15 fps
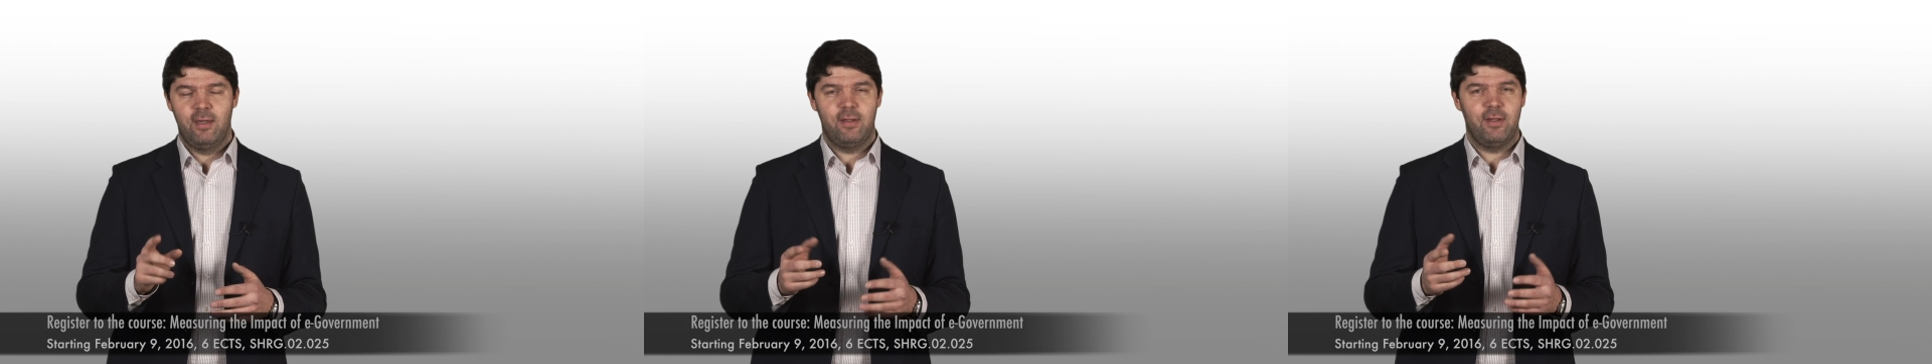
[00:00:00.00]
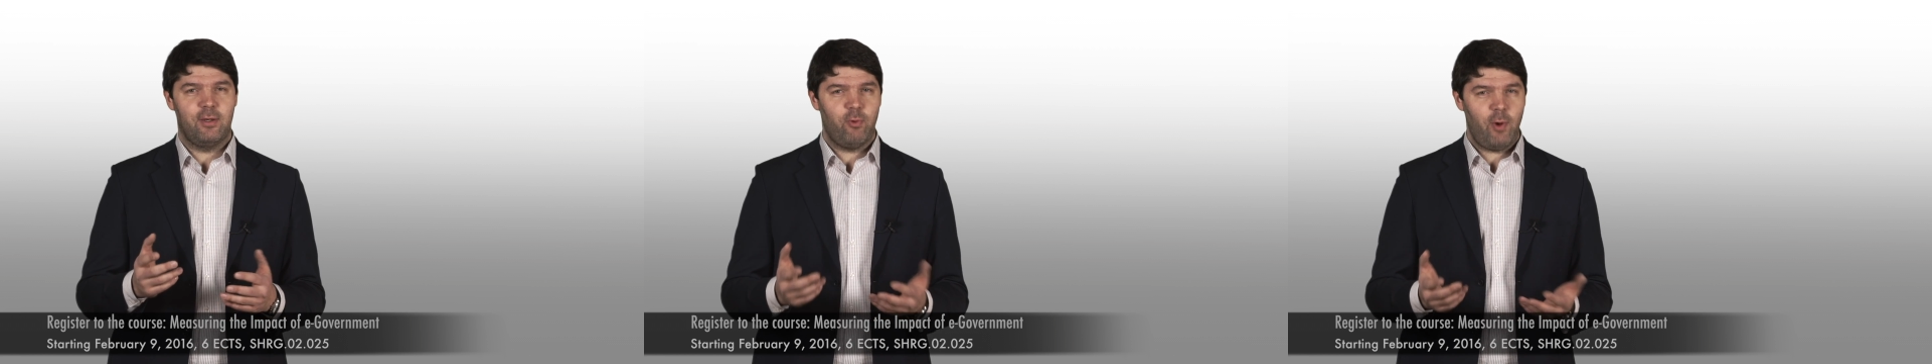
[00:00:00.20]

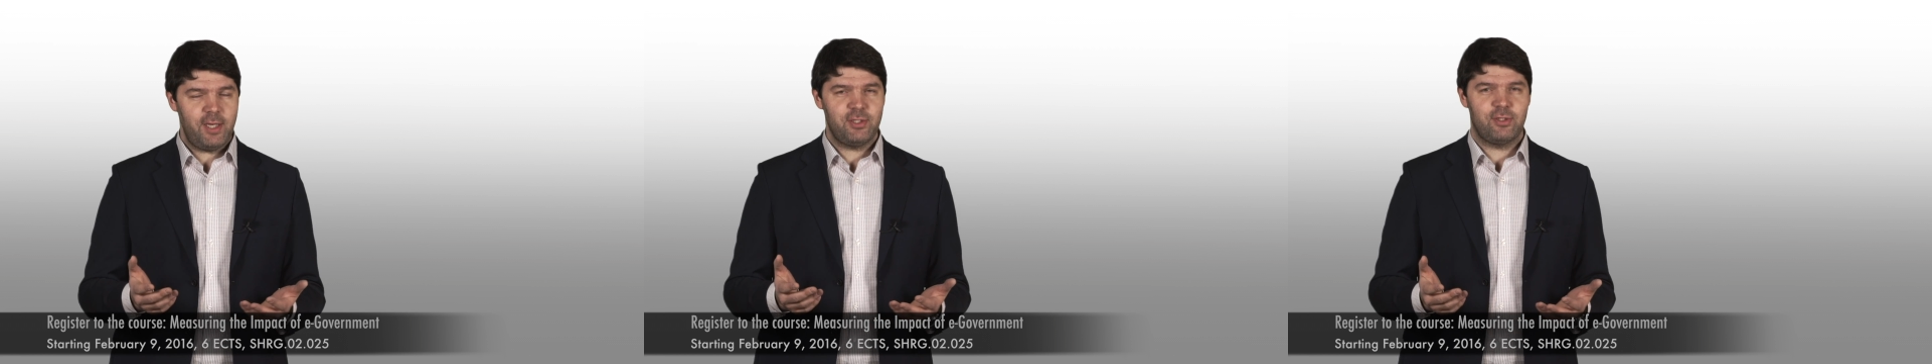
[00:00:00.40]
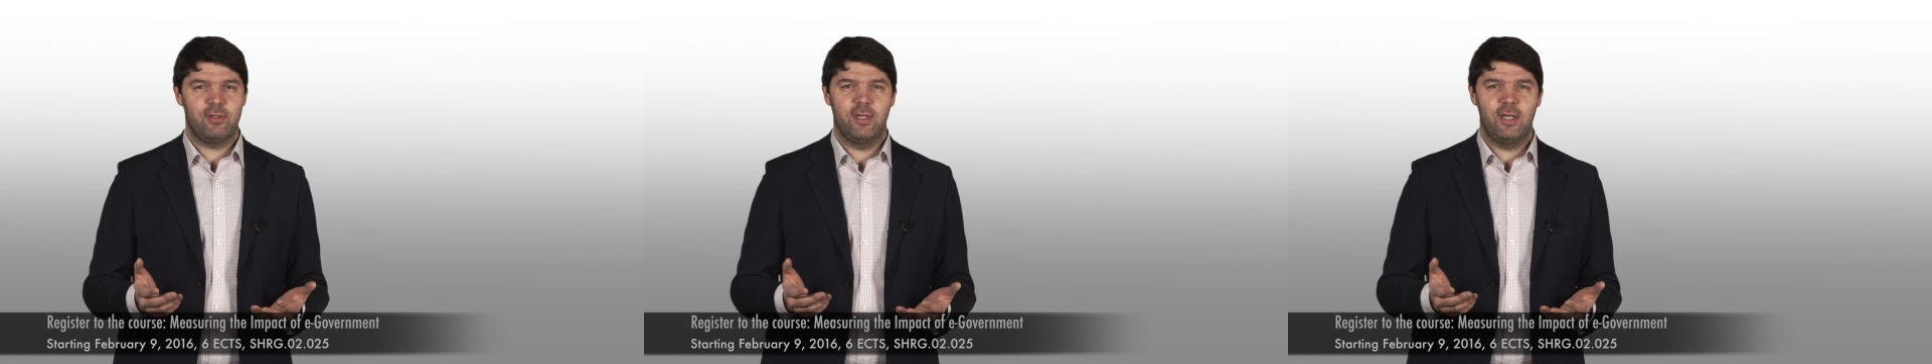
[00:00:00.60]
The
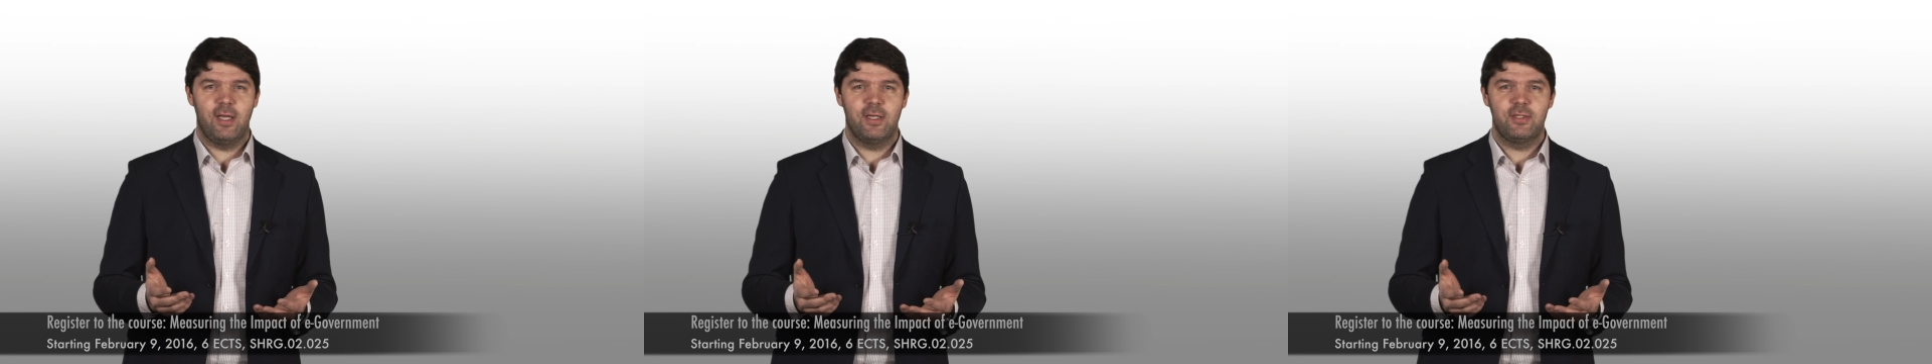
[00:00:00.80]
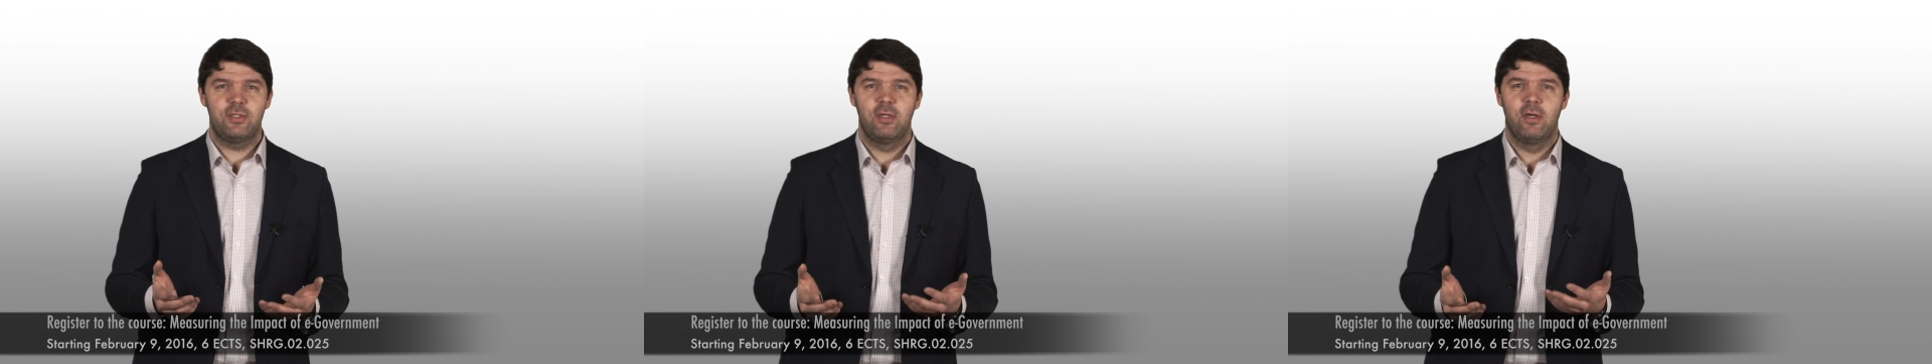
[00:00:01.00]
question
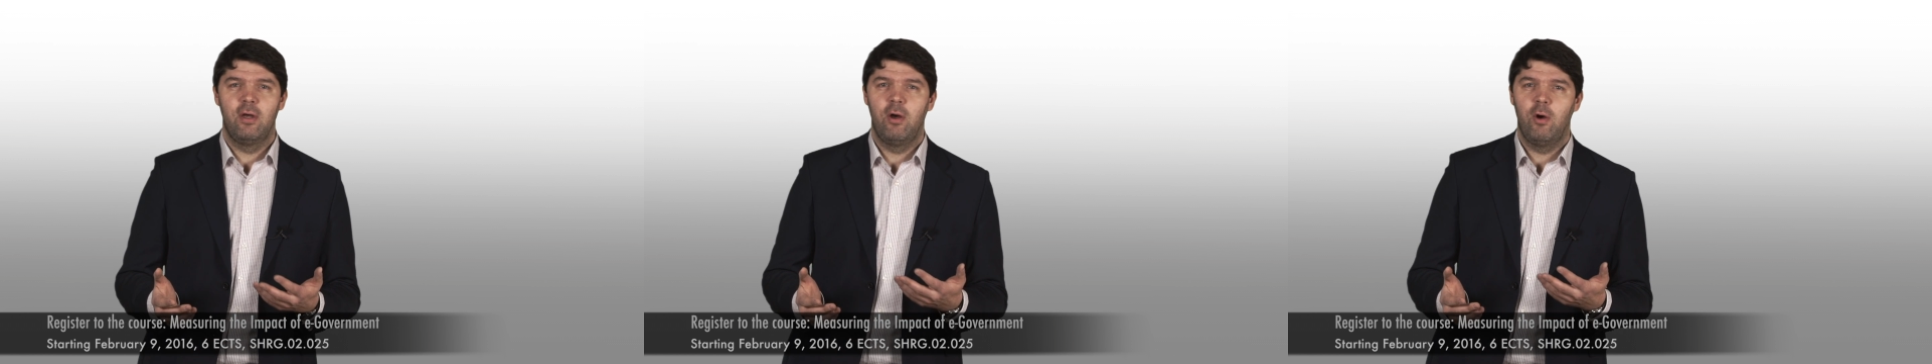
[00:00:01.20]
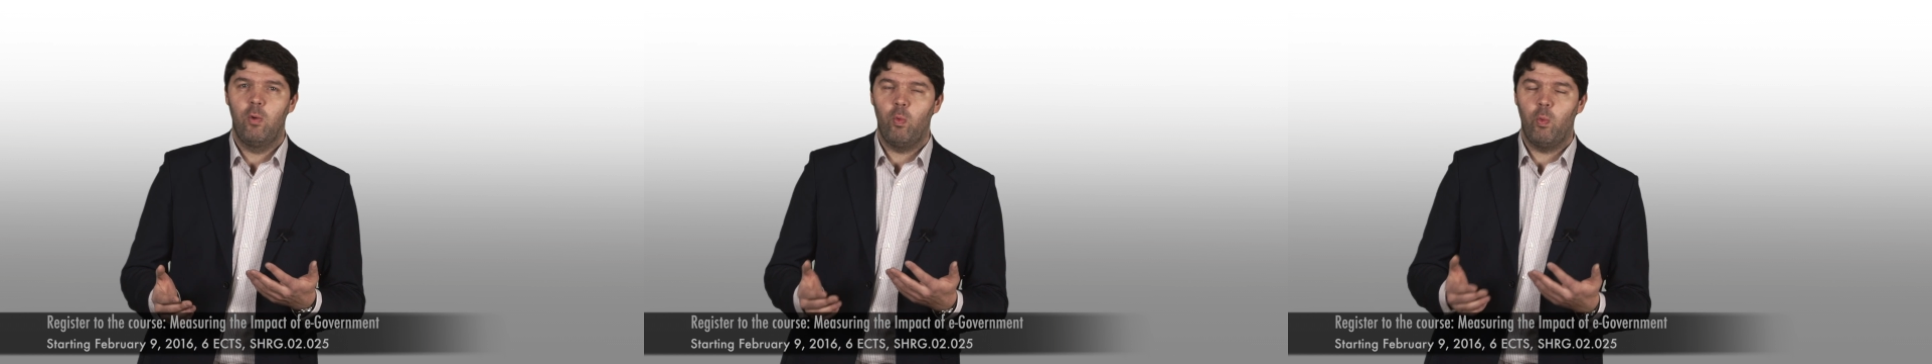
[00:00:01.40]
is,
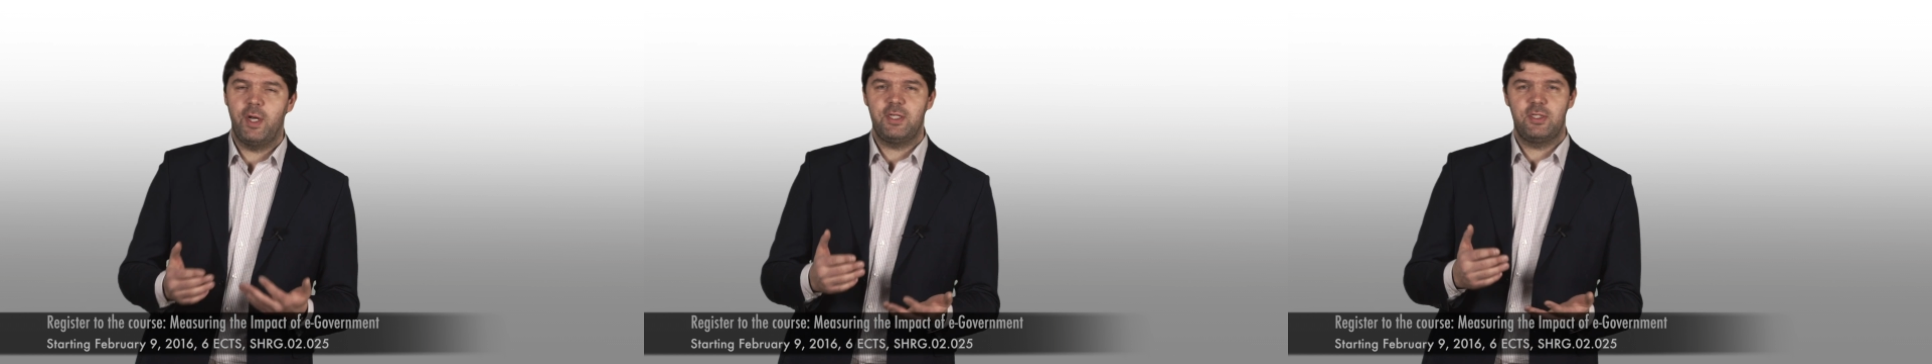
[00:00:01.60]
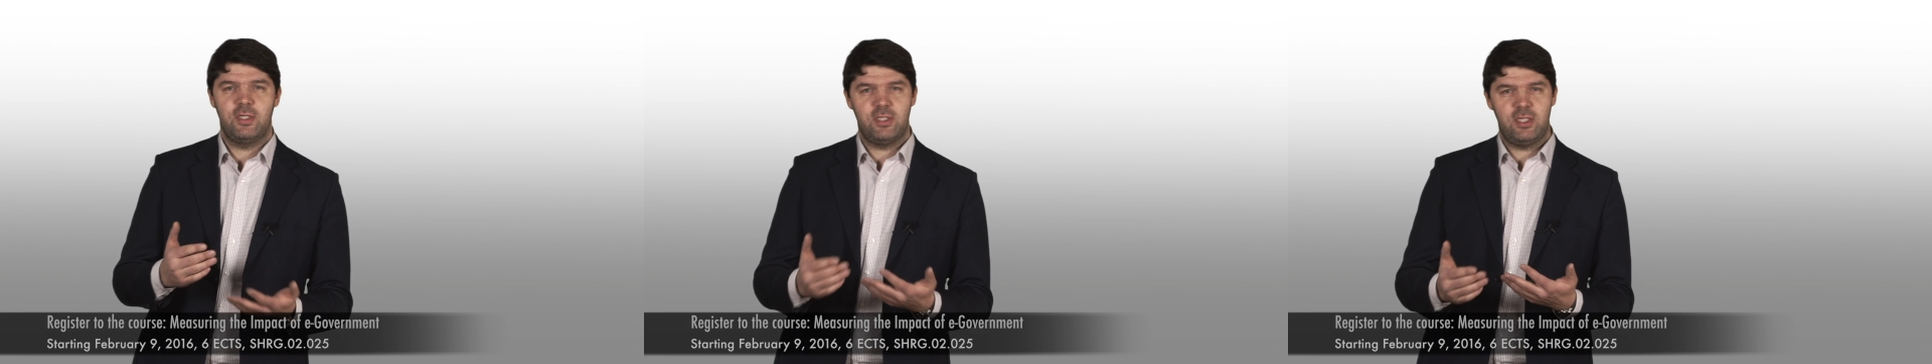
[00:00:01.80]
what
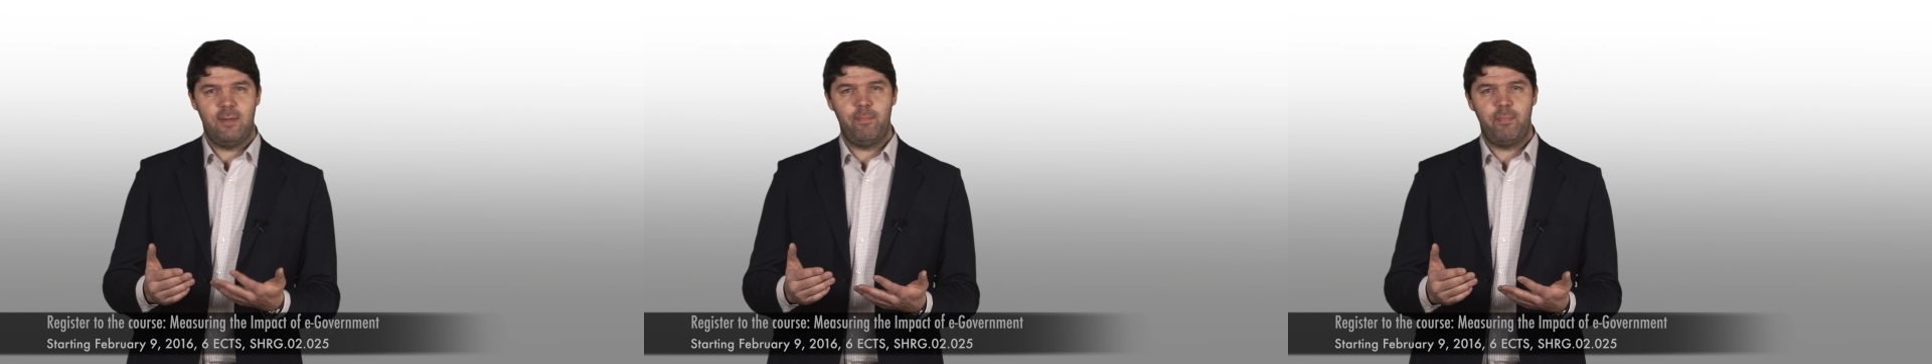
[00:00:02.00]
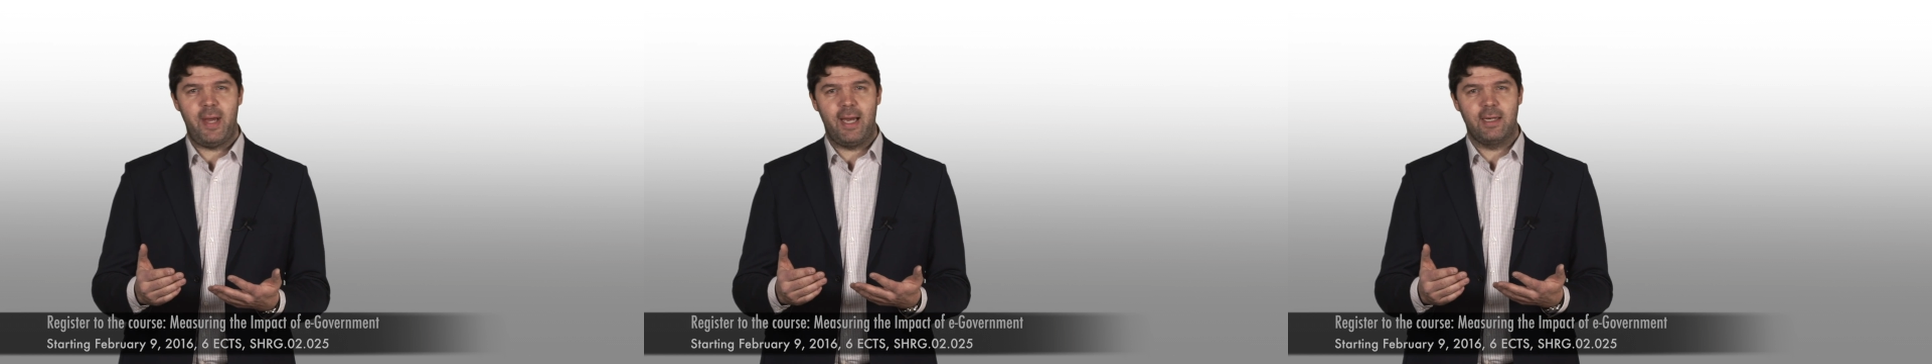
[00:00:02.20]
is its
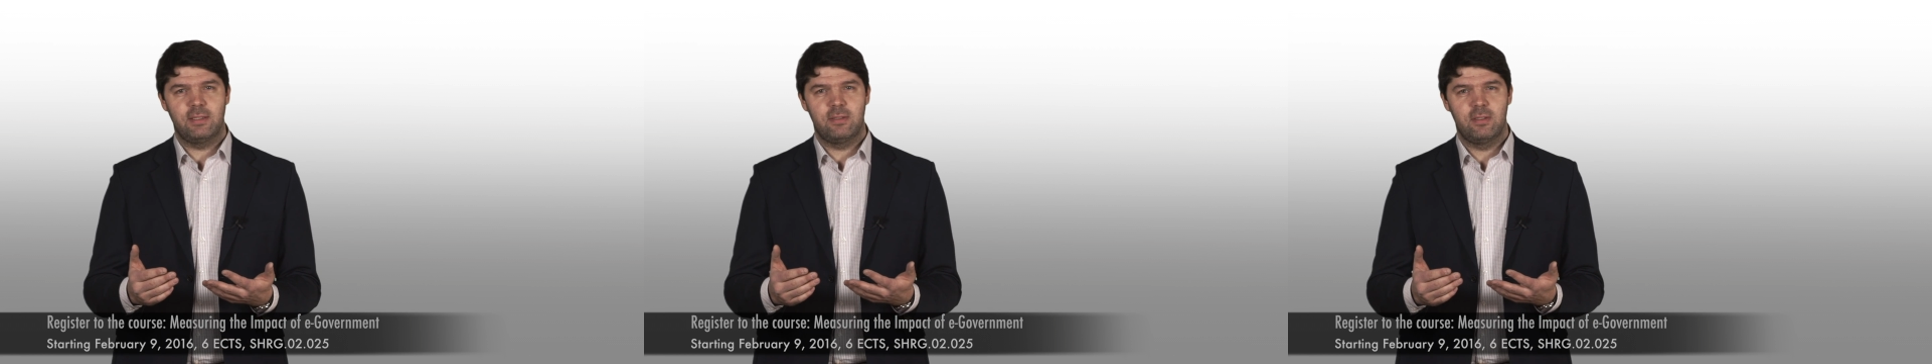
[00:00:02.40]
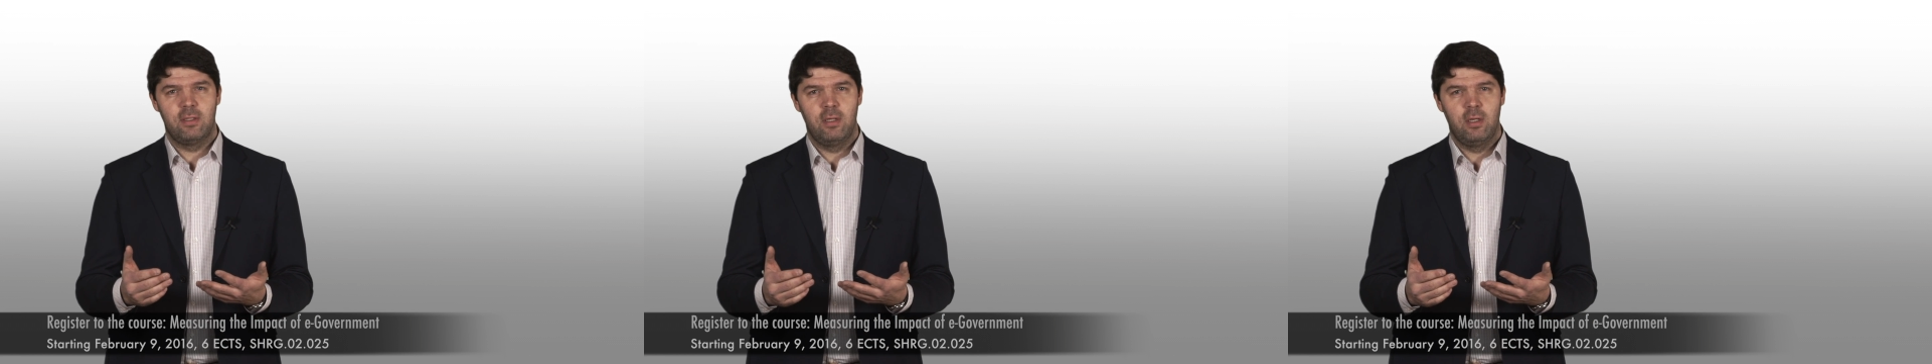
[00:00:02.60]
impact?